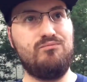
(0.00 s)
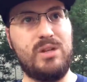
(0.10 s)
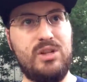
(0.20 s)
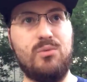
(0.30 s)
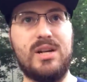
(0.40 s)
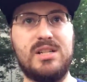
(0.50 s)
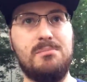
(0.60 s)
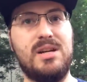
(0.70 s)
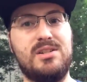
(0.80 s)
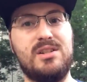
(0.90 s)
being directed
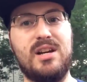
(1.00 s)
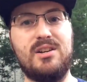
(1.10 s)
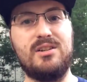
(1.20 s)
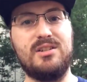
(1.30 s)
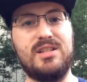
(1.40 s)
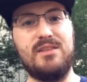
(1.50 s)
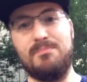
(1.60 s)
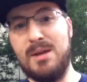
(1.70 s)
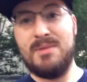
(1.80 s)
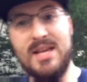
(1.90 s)
by Snyder, to see if
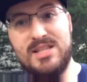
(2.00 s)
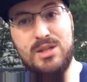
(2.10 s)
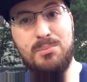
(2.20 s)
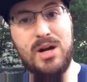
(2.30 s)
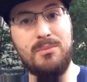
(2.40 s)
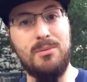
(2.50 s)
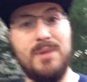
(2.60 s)
maybe that's the problem.